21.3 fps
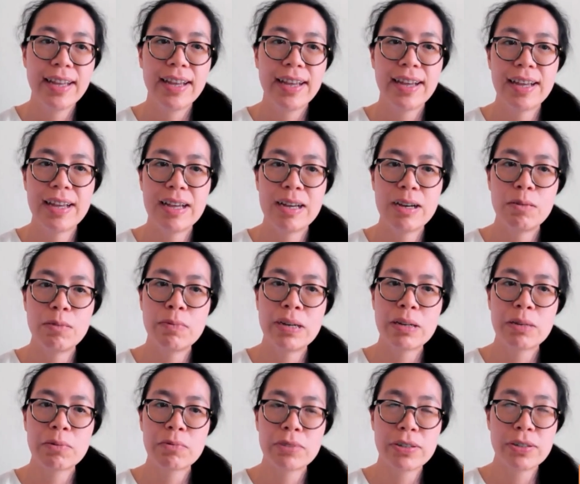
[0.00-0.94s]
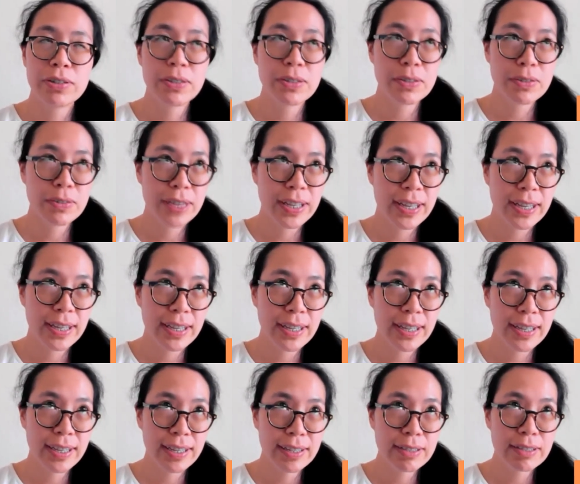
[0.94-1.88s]
Uh, what we're doing
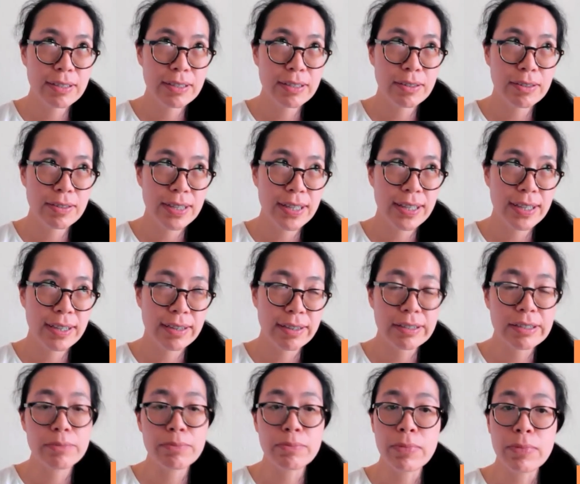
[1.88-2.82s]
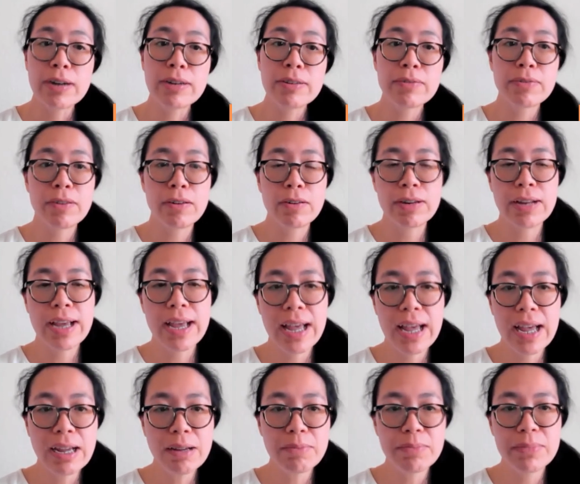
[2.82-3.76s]
is using a smartphone
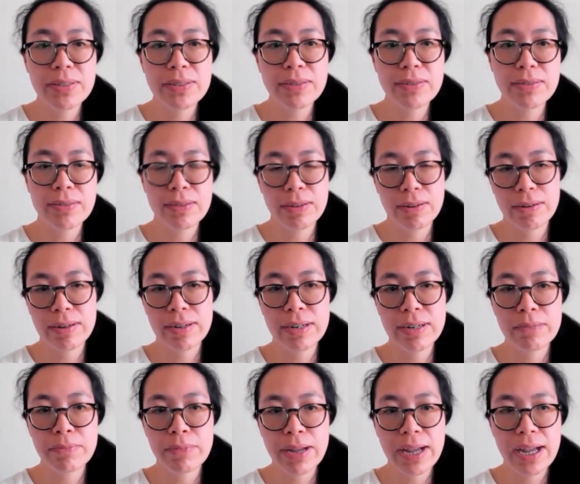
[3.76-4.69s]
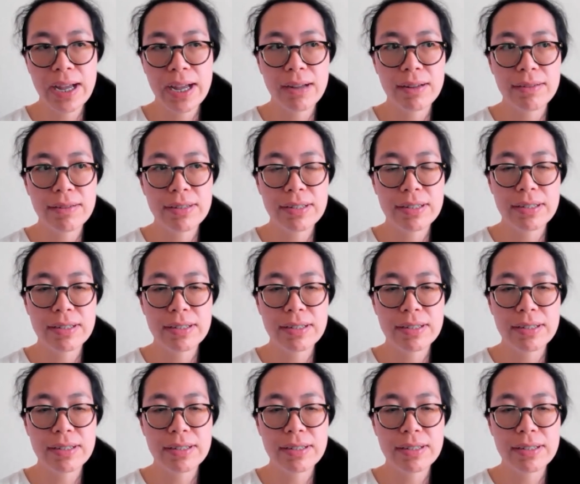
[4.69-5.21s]
app to learn about